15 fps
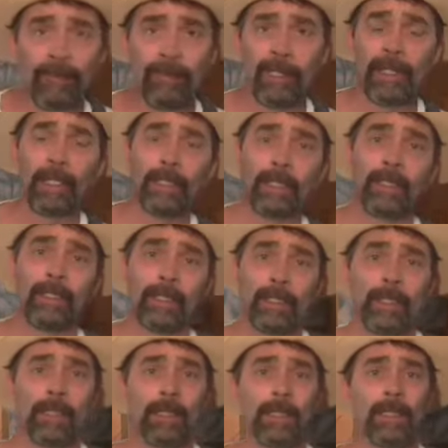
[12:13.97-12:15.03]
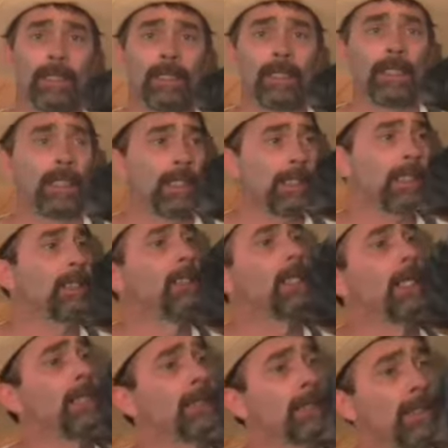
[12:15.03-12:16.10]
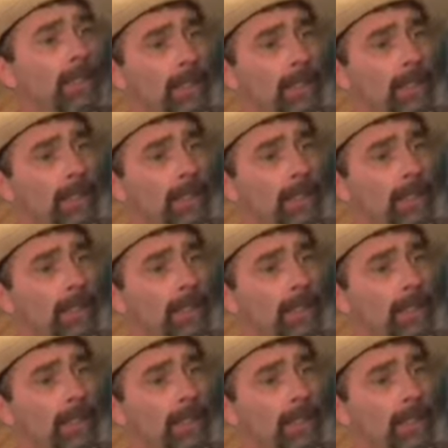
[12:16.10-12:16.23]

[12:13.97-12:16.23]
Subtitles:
faith. And in that,